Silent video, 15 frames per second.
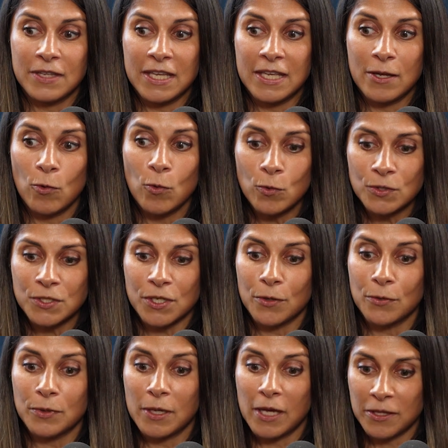
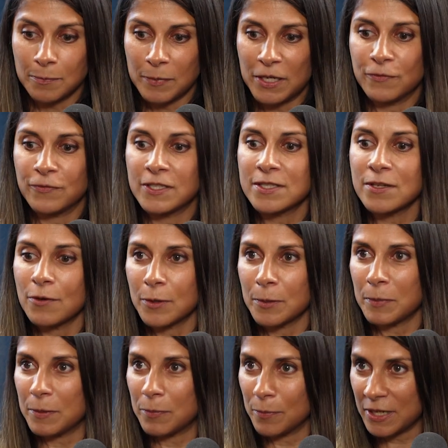the other benefits are that
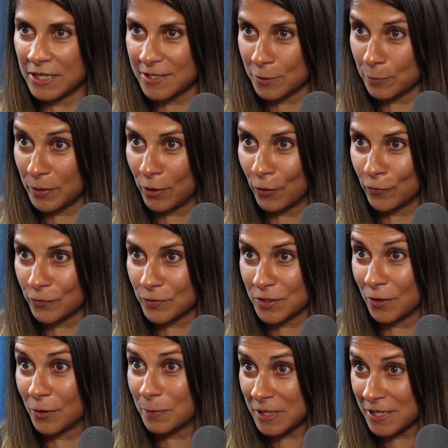people may still be off
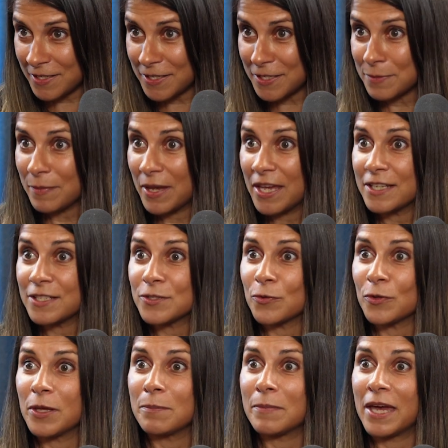diabetes meds, or
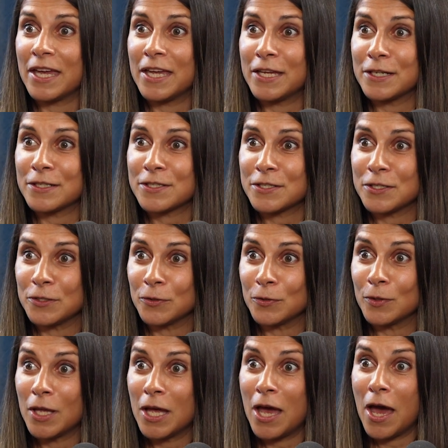they may
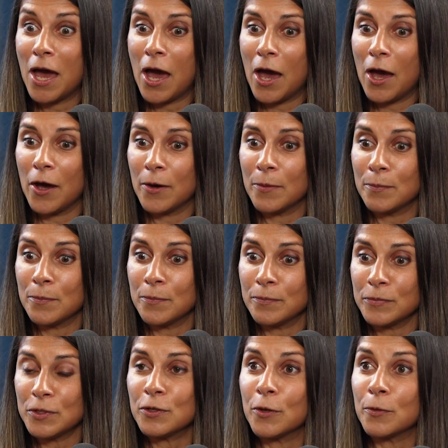still,
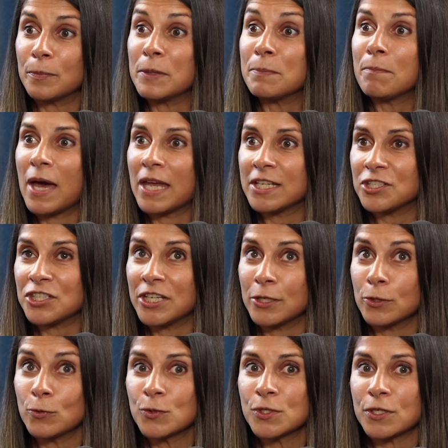be managing
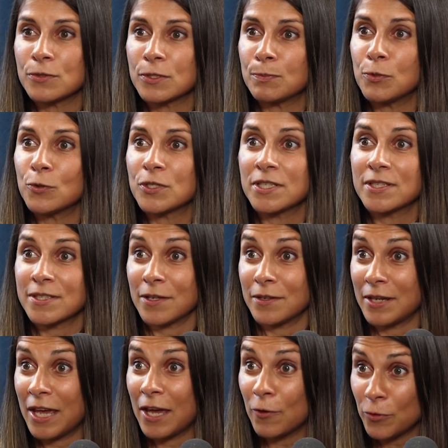and also supporting
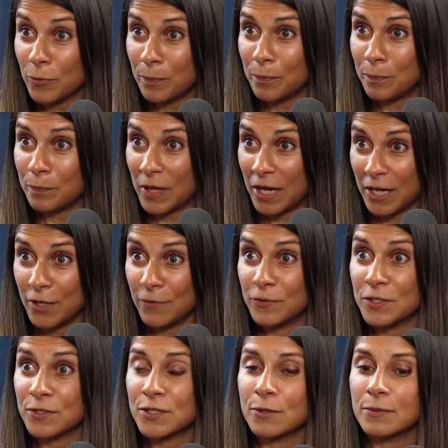certain health
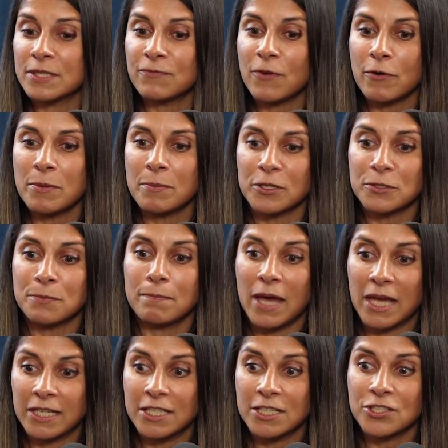behaviours. So it's very much
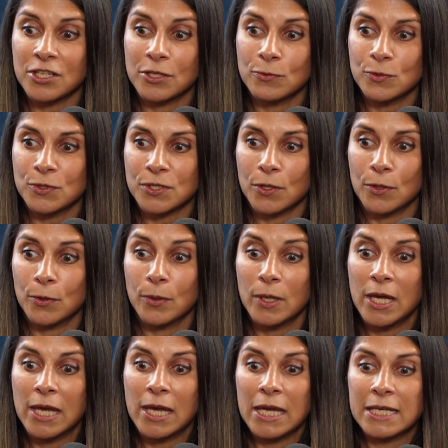managed, and also
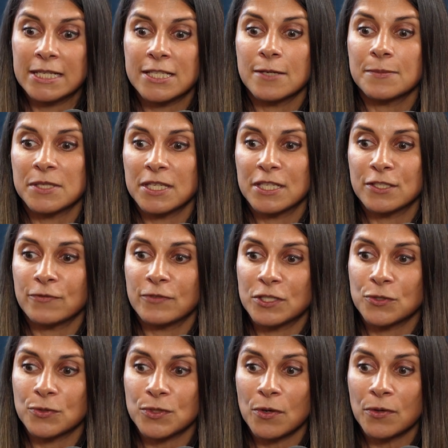in terms of the
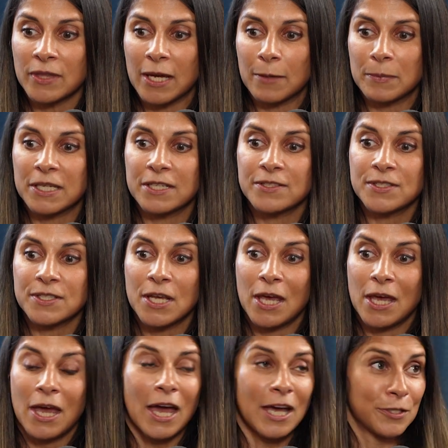individuals on that, because
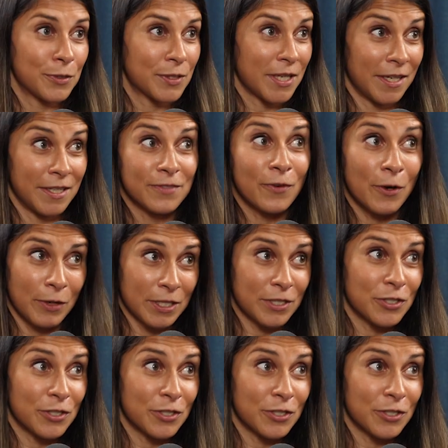as you're saying, it's very